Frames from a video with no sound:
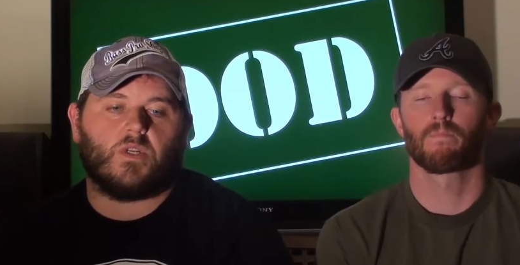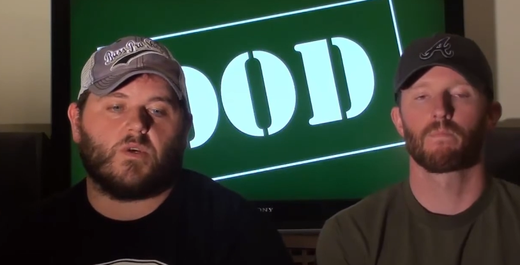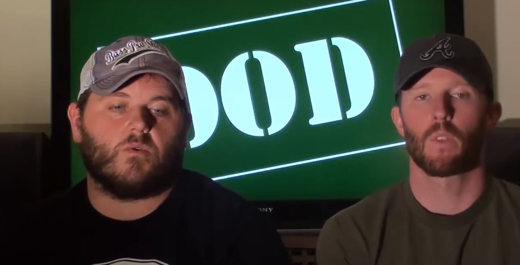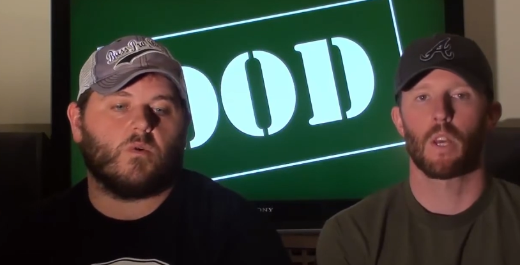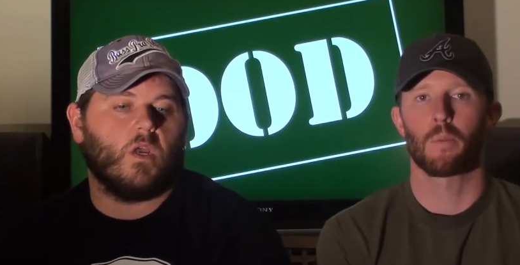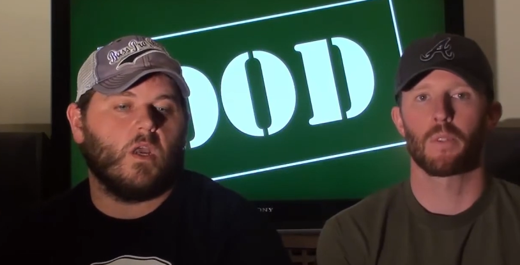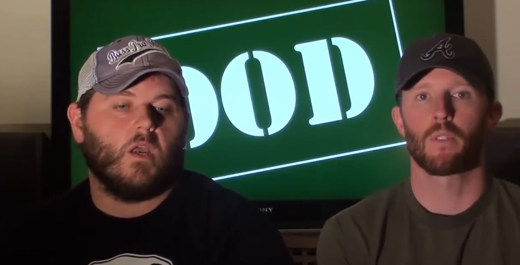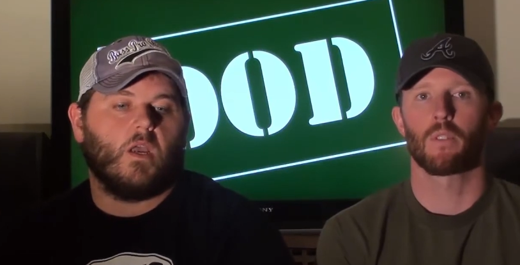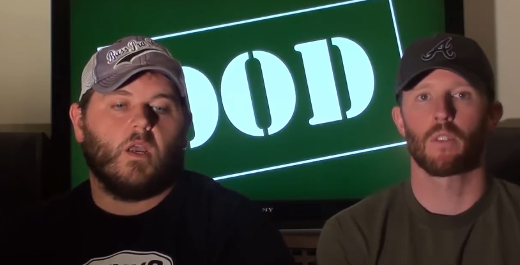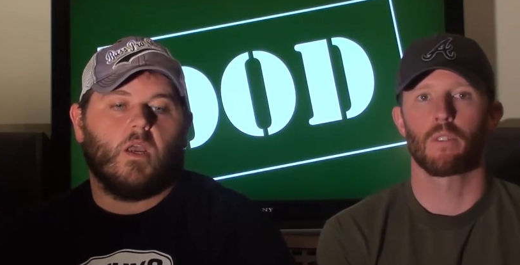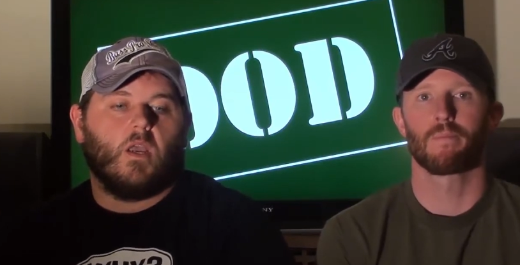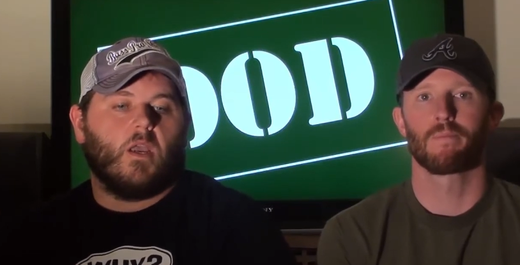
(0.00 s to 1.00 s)
Speaker 1: to do. Absolutely.
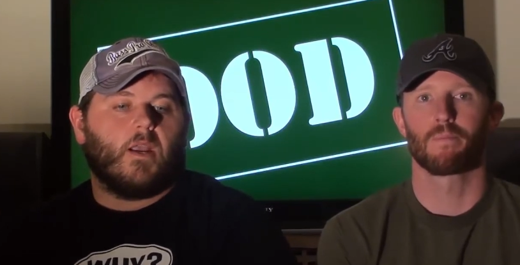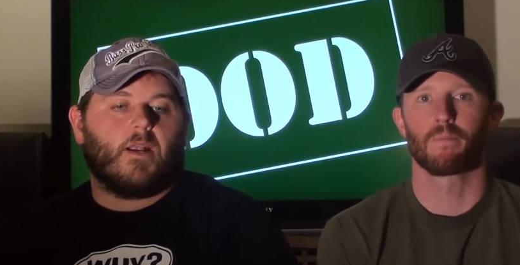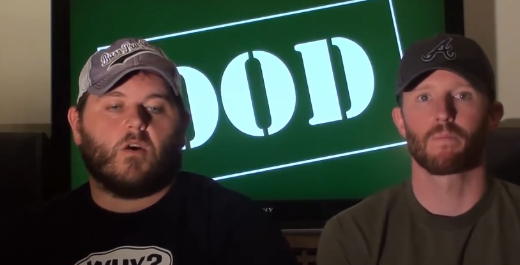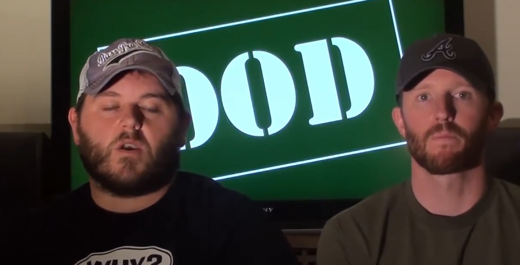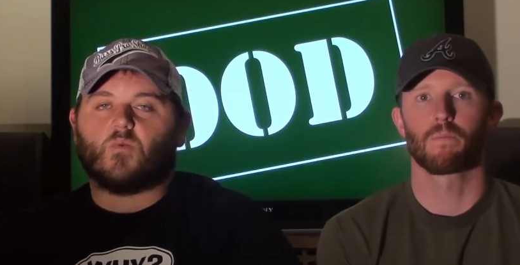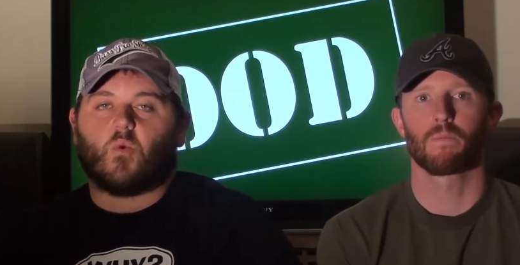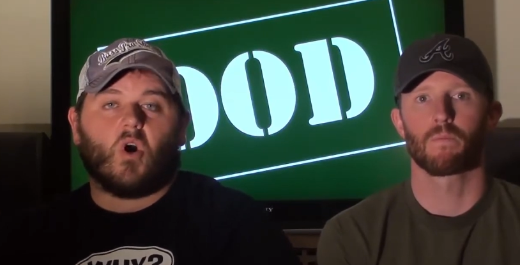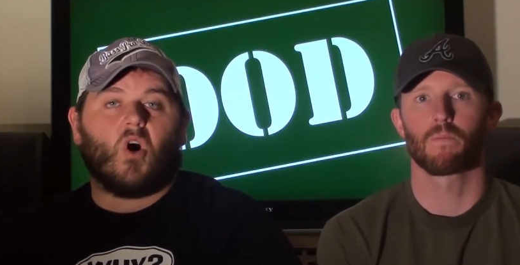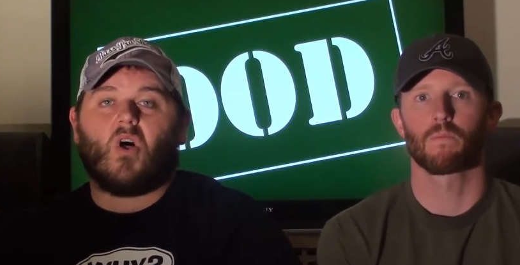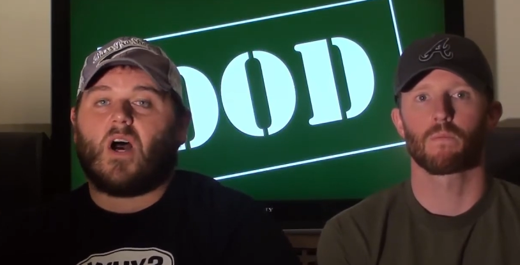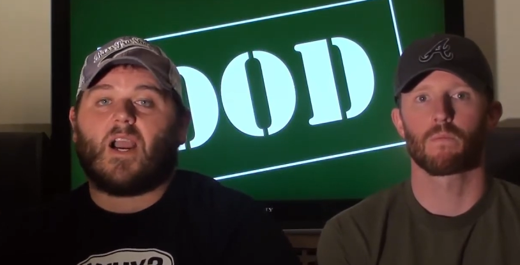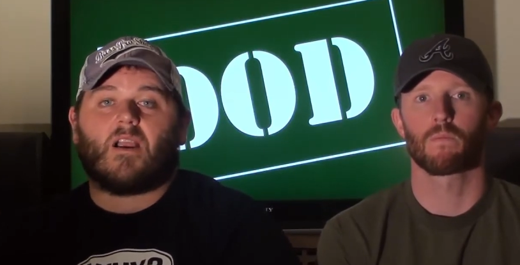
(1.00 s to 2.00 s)
You know, because we're
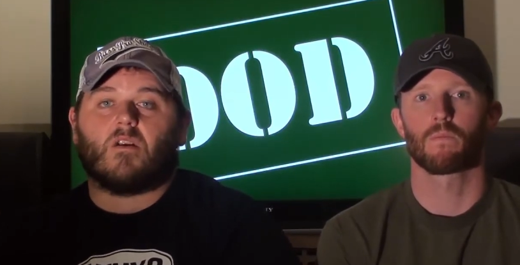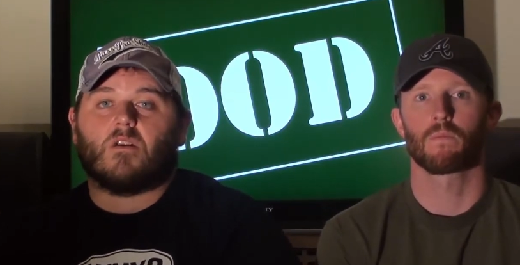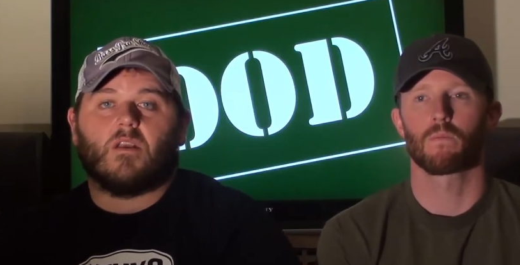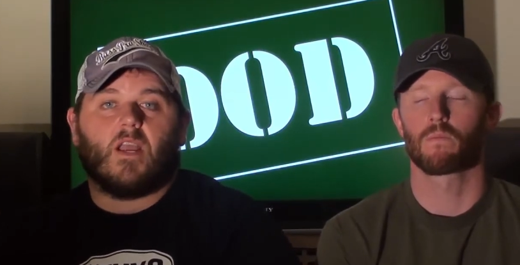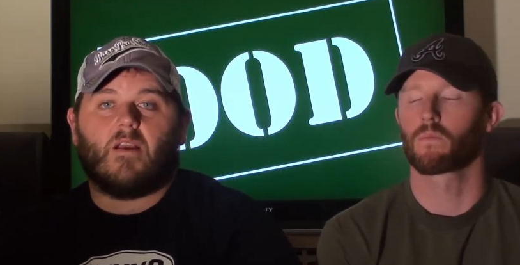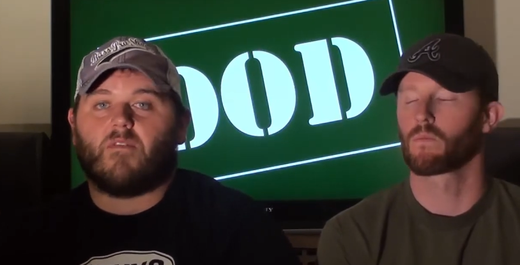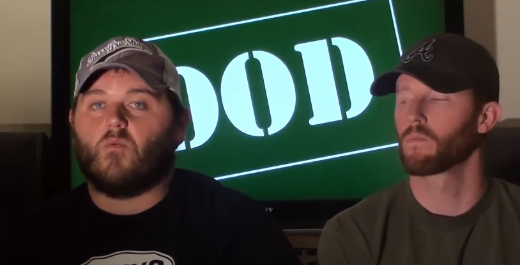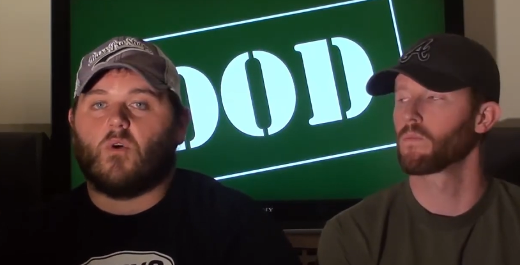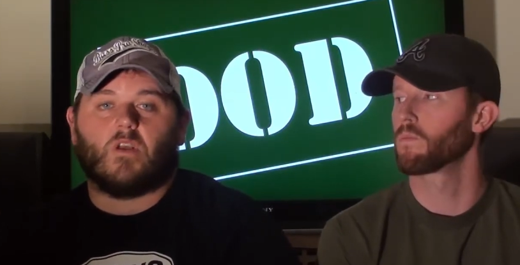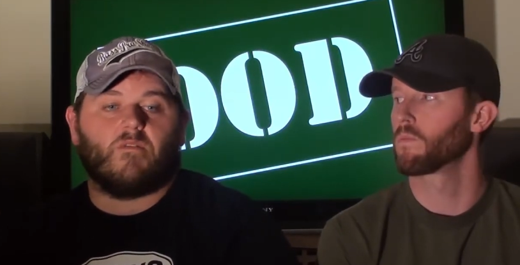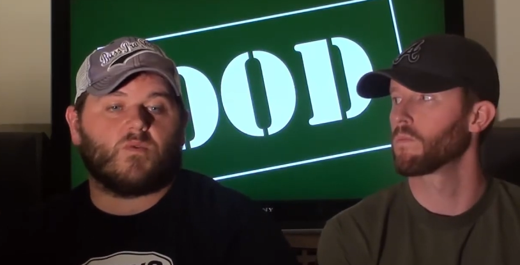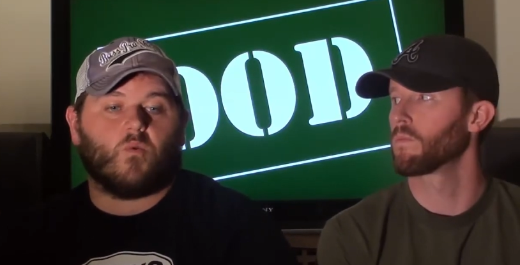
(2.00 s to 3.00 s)
all iron. Every one
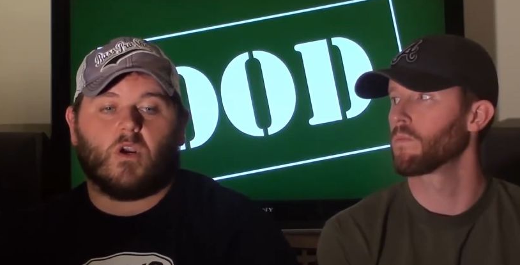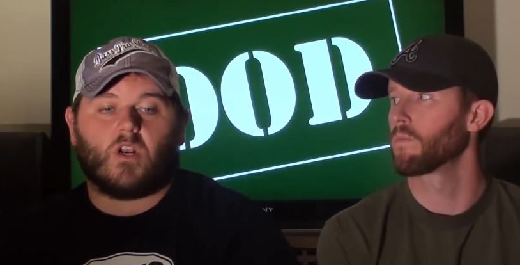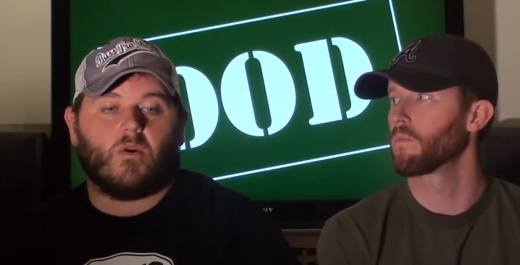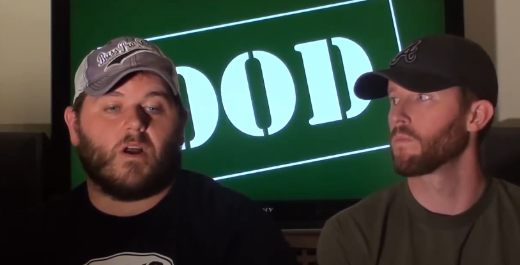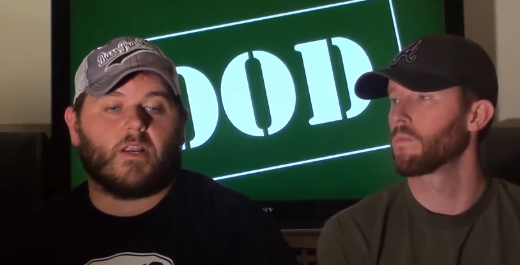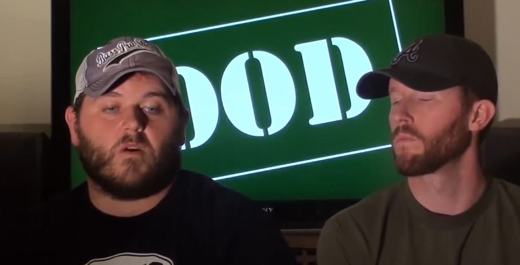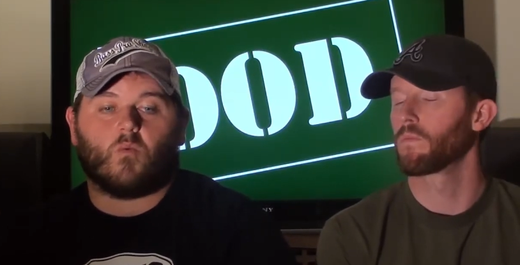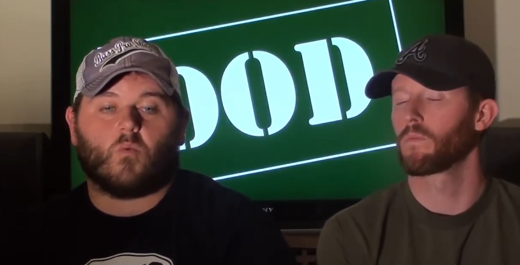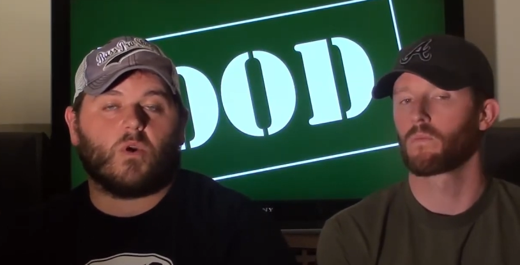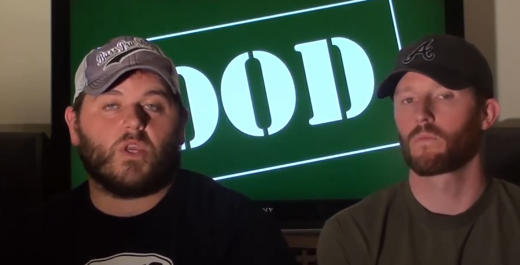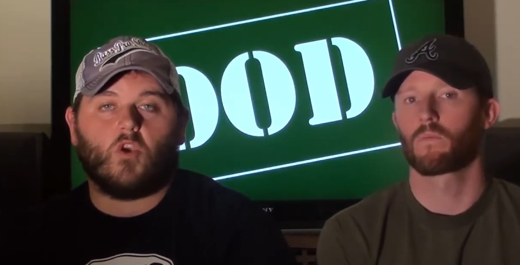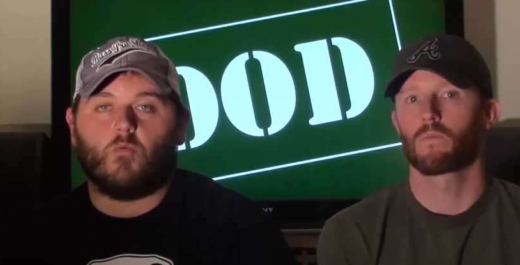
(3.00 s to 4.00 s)
of us walking around here,
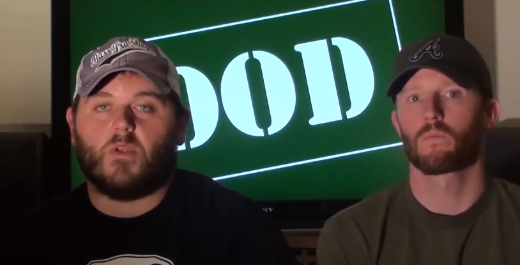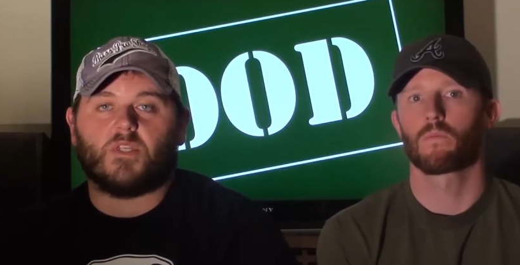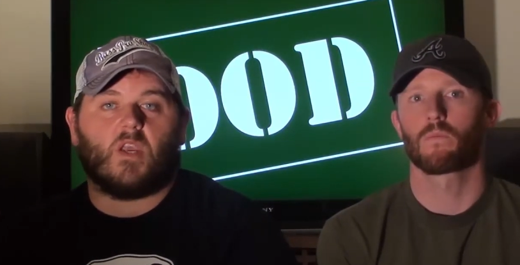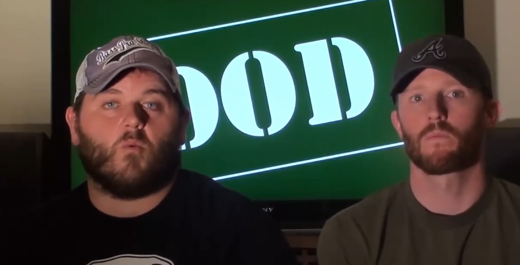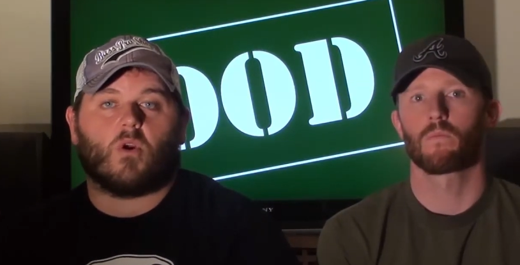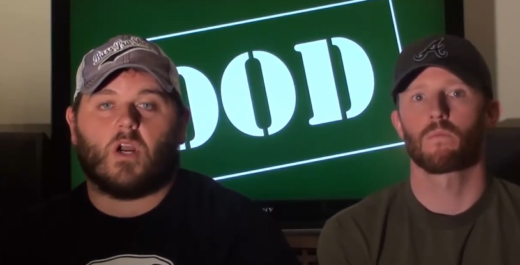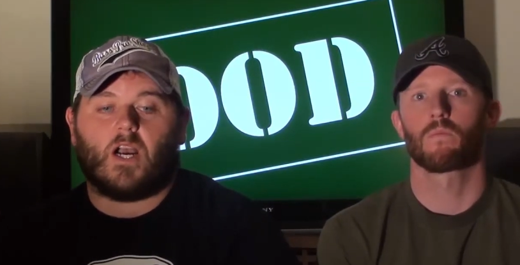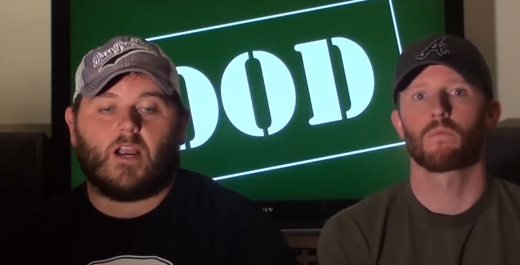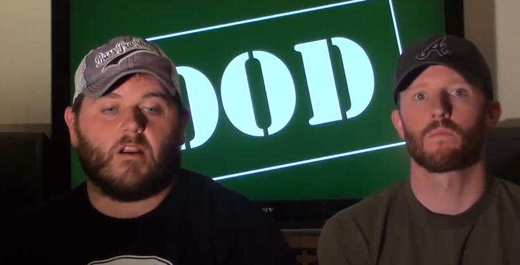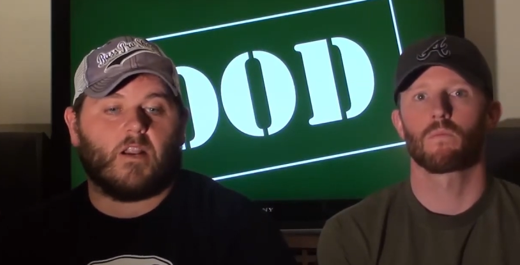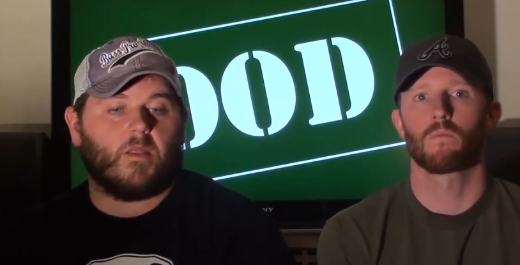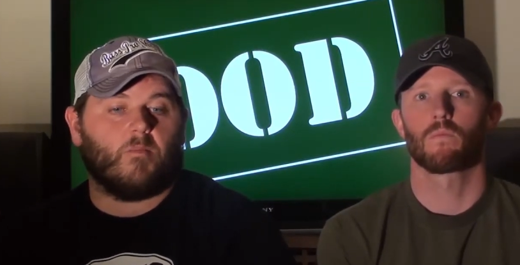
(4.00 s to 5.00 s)
we're humans and we're iron. And the